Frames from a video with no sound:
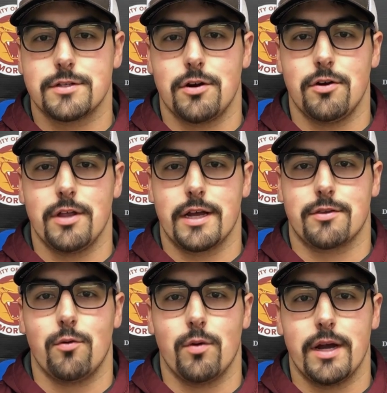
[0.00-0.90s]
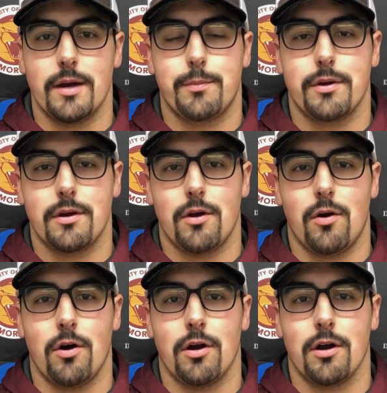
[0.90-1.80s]
so like the whip
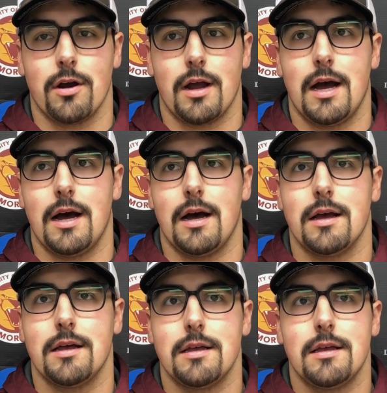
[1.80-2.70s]
or I